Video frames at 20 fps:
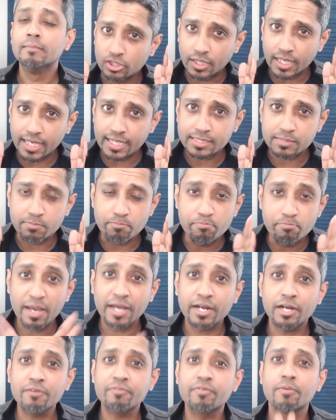It's
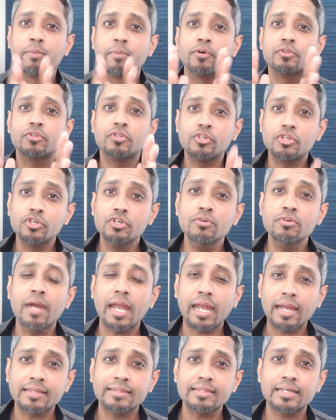better for both you
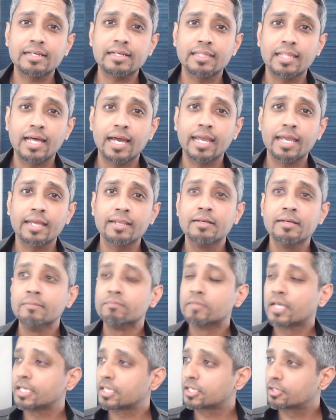and the client,
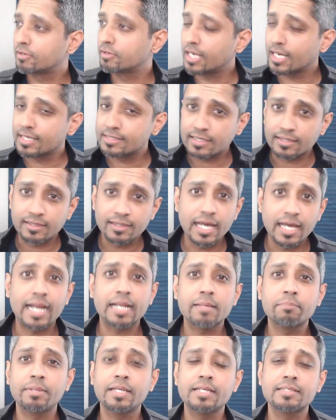and it creates a lot
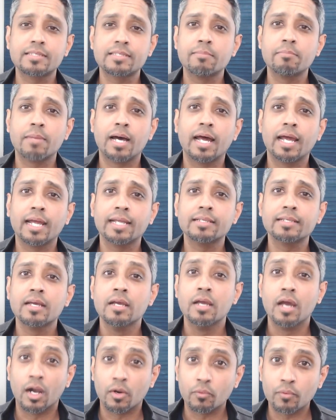of peace of mind
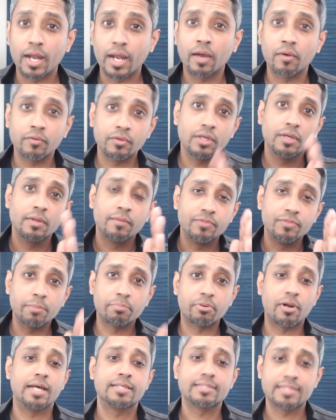around the
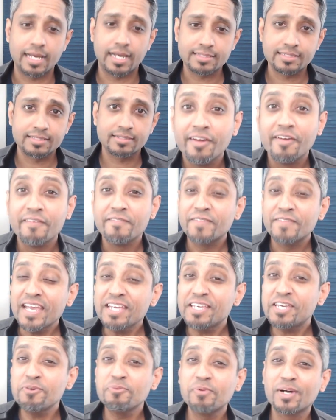process.
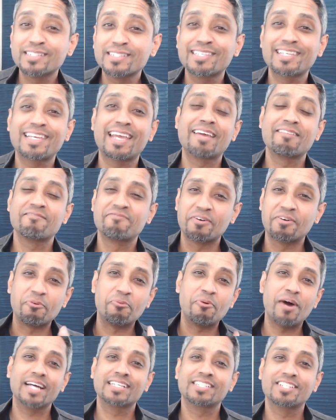Thank you once again for
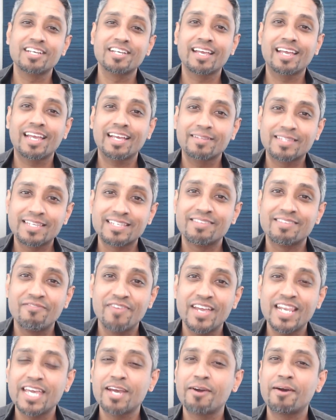watching this
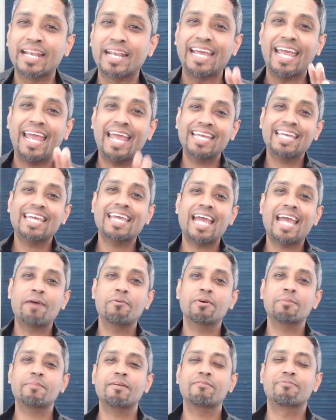video and hanging out
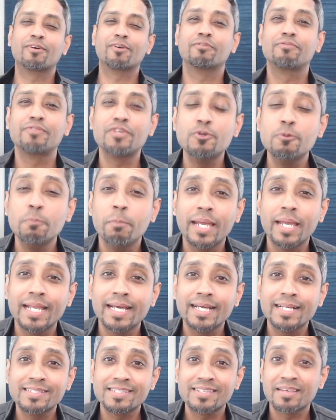with me for a few
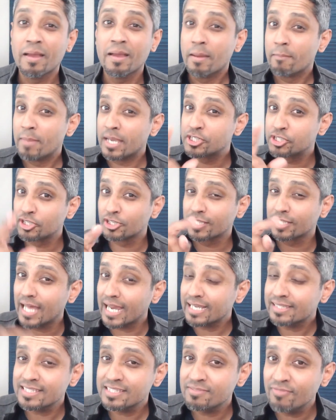minutes. Make sure to
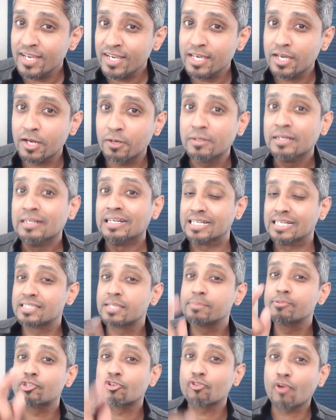like this video and
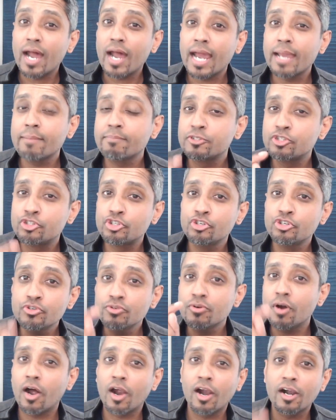subscribe
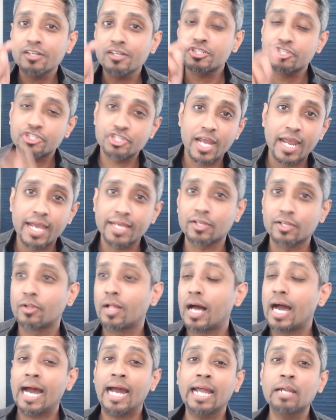to our channel.
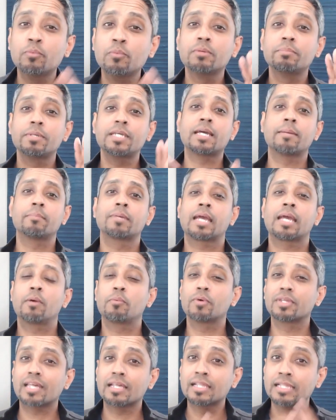I will be coming out
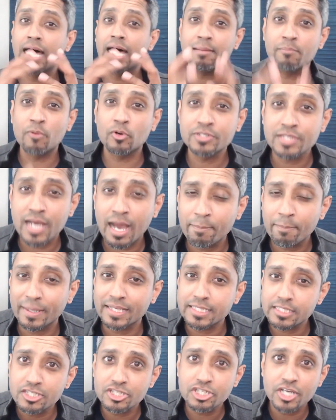with a lot more
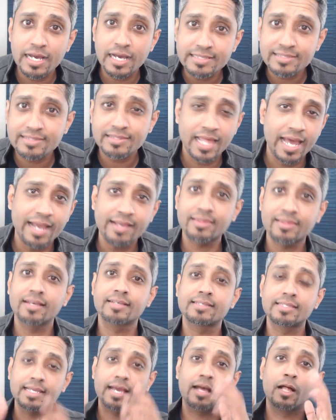topics just like
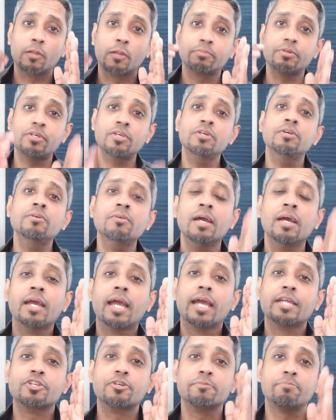this to help you
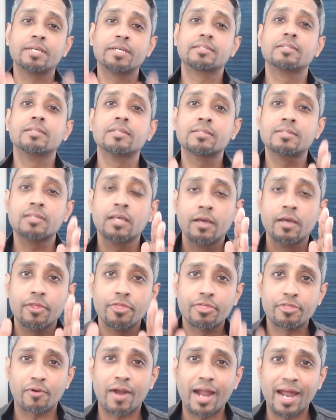and your business
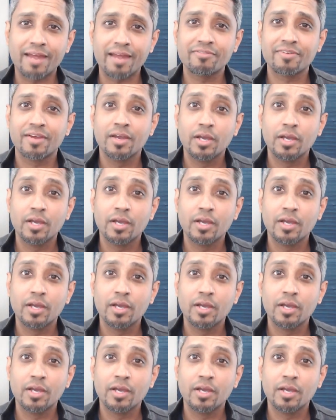thrive.